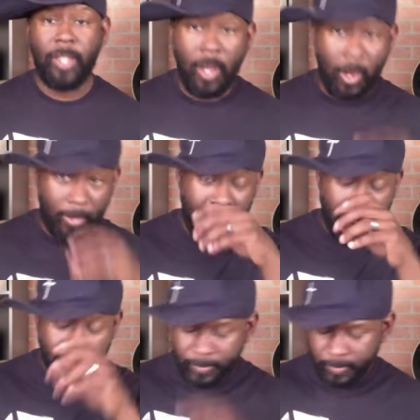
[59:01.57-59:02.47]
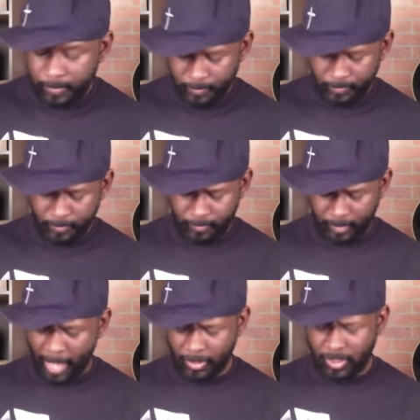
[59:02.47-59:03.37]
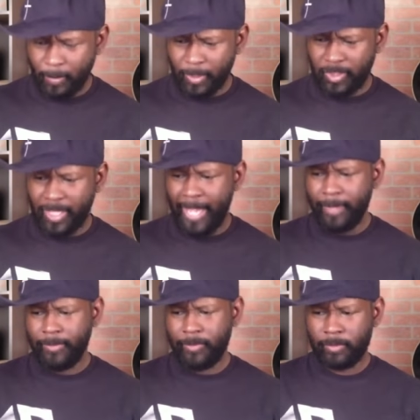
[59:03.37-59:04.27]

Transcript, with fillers: Okay, now some would say,